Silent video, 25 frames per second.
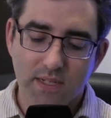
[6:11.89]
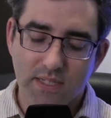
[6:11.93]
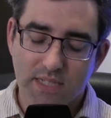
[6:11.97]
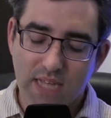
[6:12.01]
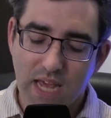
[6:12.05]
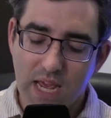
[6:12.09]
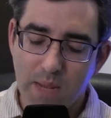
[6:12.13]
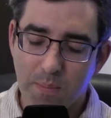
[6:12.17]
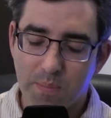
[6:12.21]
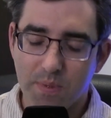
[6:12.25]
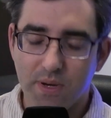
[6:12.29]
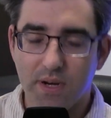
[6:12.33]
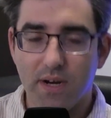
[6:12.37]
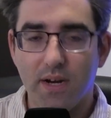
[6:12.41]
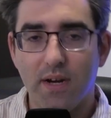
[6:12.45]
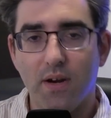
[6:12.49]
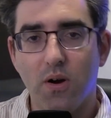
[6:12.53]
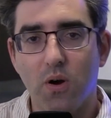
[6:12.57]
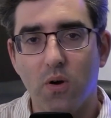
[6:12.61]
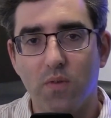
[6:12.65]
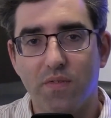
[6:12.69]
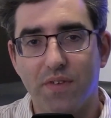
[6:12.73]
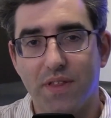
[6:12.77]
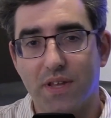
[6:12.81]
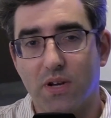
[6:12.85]

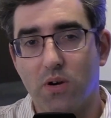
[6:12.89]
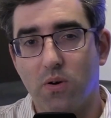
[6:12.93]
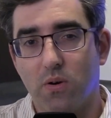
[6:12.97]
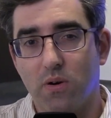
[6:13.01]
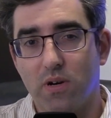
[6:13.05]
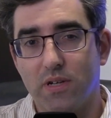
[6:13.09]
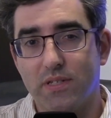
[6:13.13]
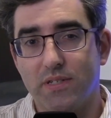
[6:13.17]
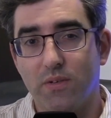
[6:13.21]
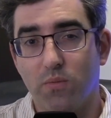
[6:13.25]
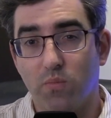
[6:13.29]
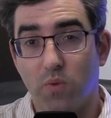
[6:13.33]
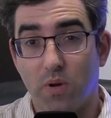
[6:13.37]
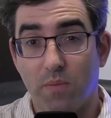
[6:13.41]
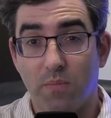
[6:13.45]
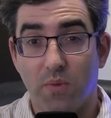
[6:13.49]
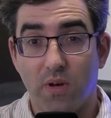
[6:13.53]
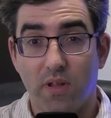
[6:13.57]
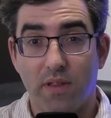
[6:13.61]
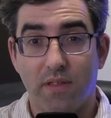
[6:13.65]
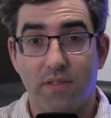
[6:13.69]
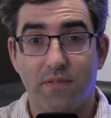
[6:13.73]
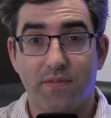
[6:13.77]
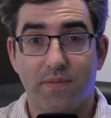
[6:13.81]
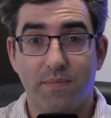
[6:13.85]
taper over the course of 1
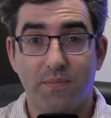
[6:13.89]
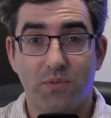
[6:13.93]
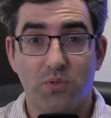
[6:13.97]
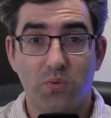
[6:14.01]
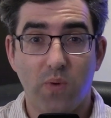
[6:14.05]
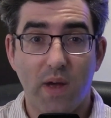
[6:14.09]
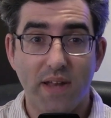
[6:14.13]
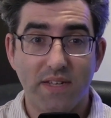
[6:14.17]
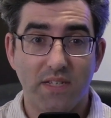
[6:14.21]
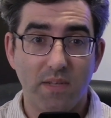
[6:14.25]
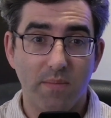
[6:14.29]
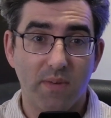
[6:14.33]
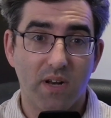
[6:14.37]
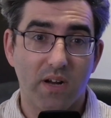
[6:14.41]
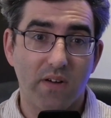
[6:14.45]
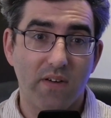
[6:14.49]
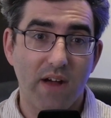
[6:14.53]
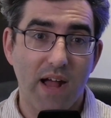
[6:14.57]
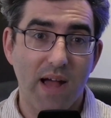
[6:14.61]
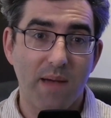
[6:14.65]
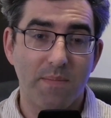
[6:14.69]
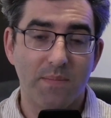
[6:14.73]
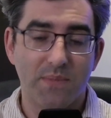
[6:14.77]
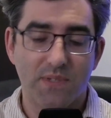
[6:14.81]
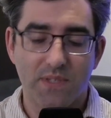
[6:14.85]
month from 20
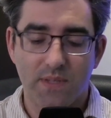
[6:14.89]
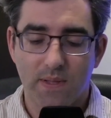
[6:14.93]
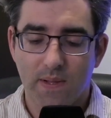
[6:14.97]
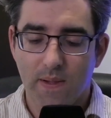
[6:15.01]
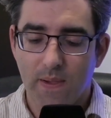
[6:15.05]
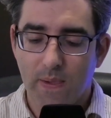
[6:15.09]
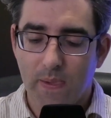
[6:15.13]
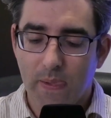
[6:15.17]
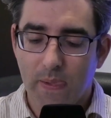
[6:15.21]
milligrams.